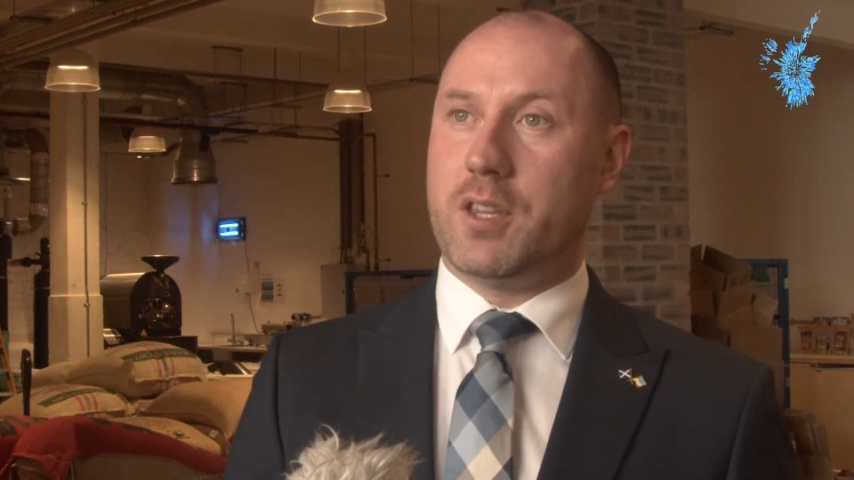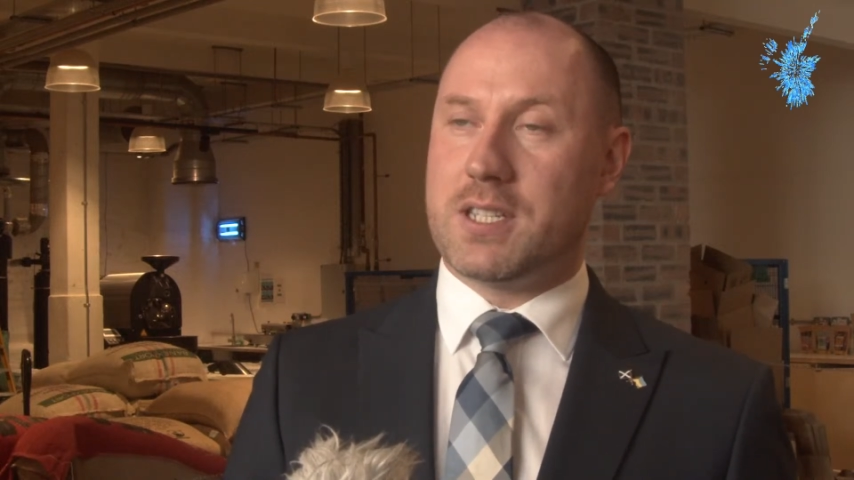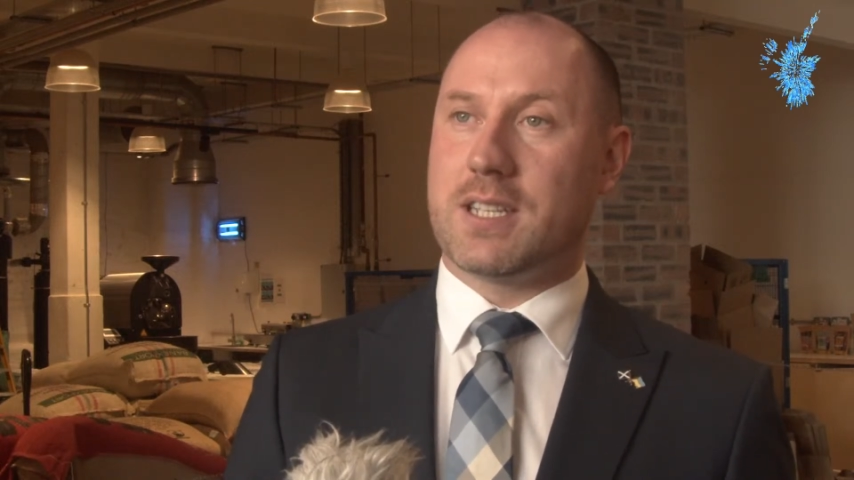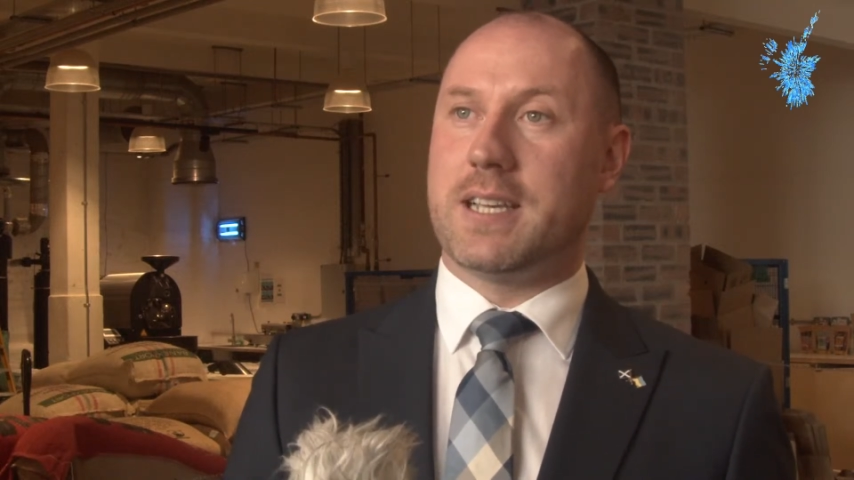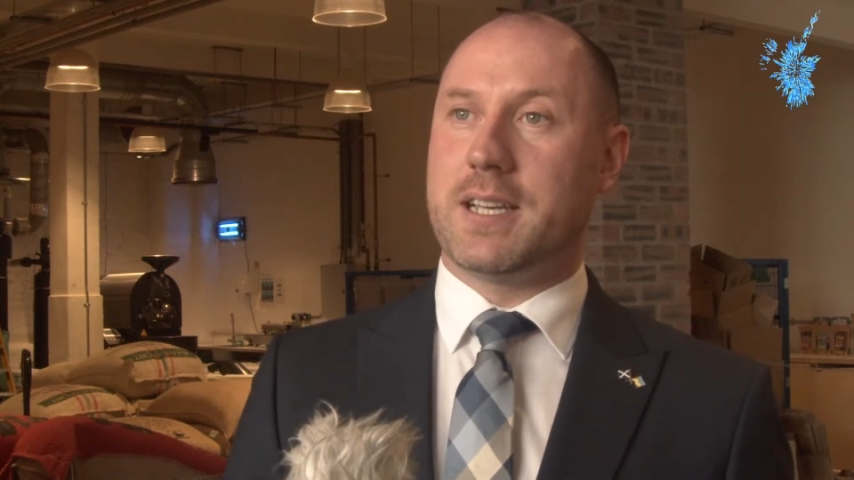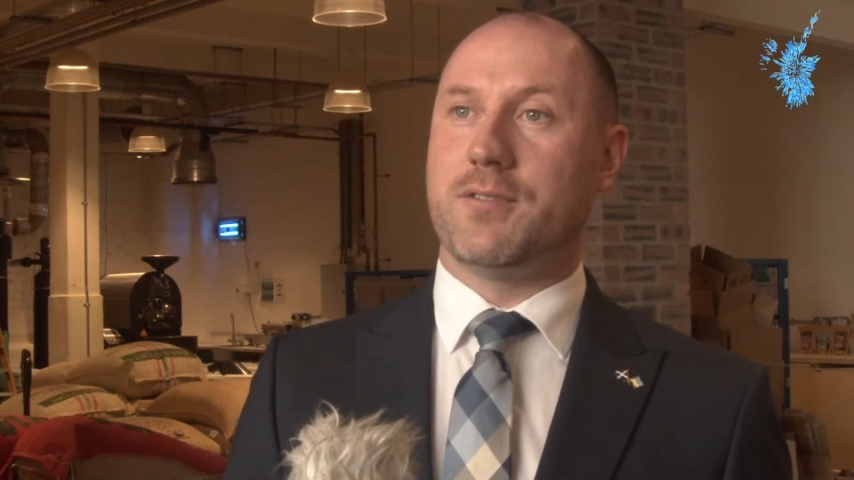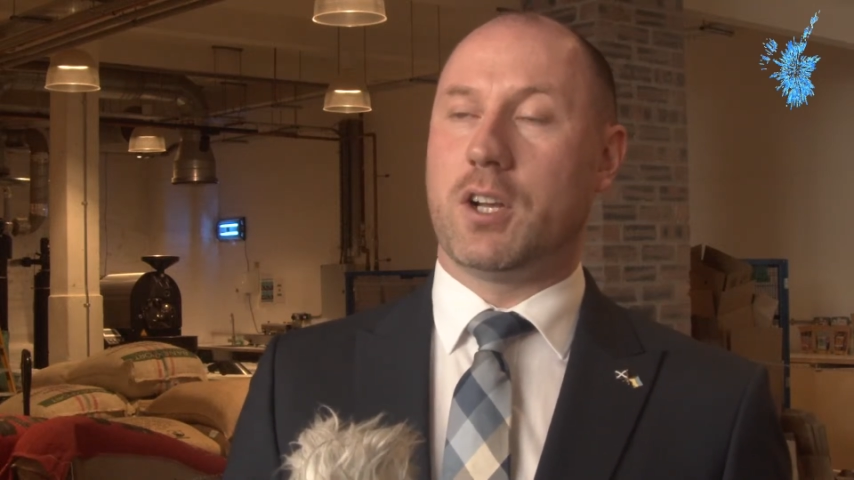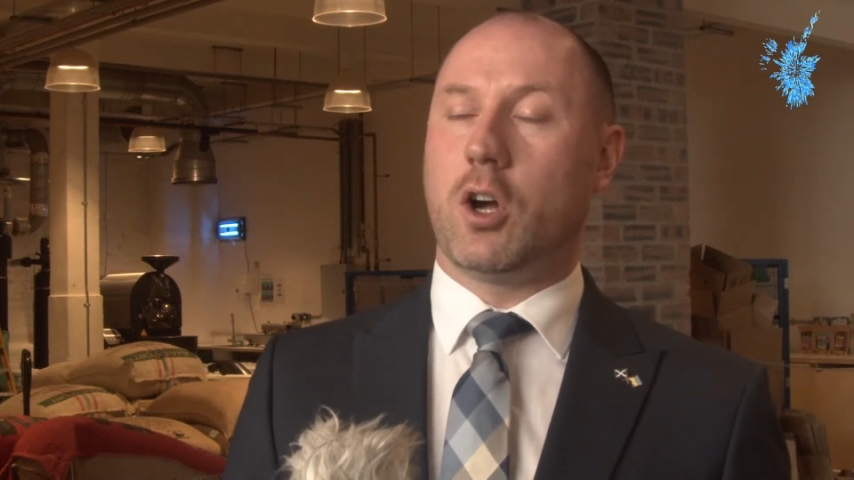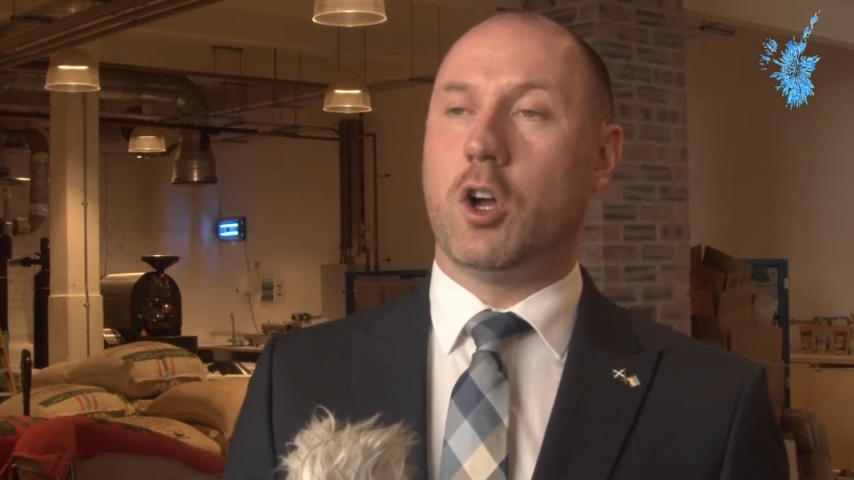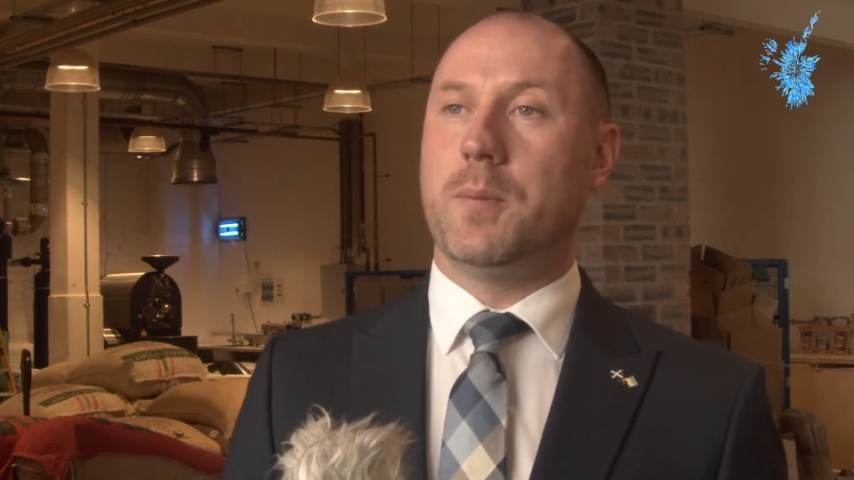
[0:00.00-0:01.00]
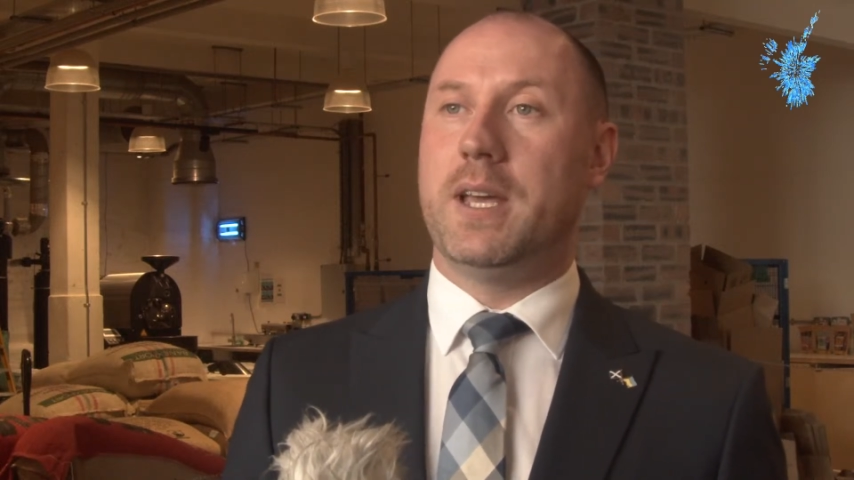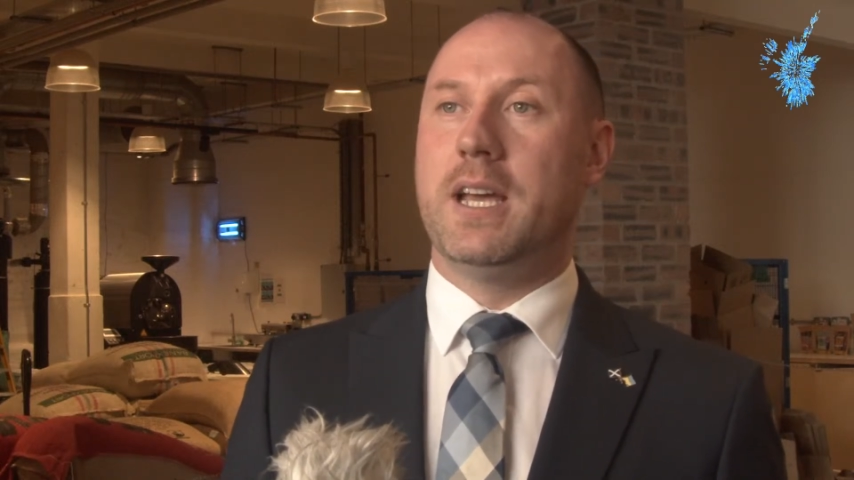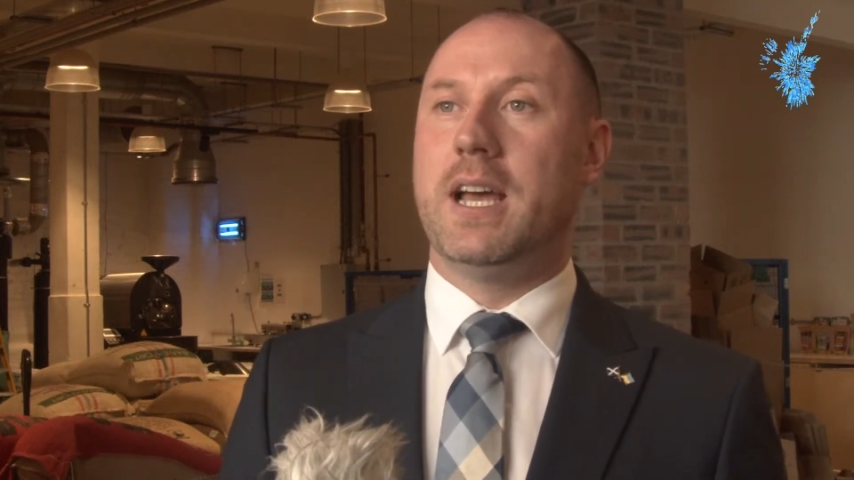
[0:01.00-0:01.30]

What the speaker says: the success of an economy